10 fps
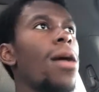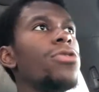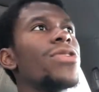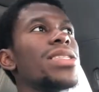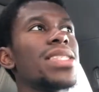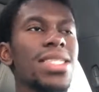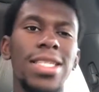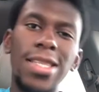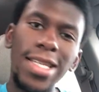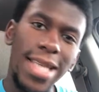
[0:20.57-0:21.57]
You
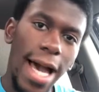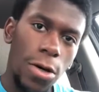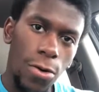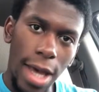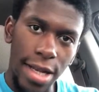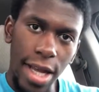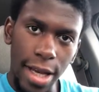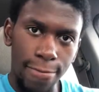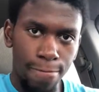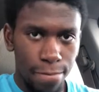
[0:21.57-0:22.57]
consistently tackle that day.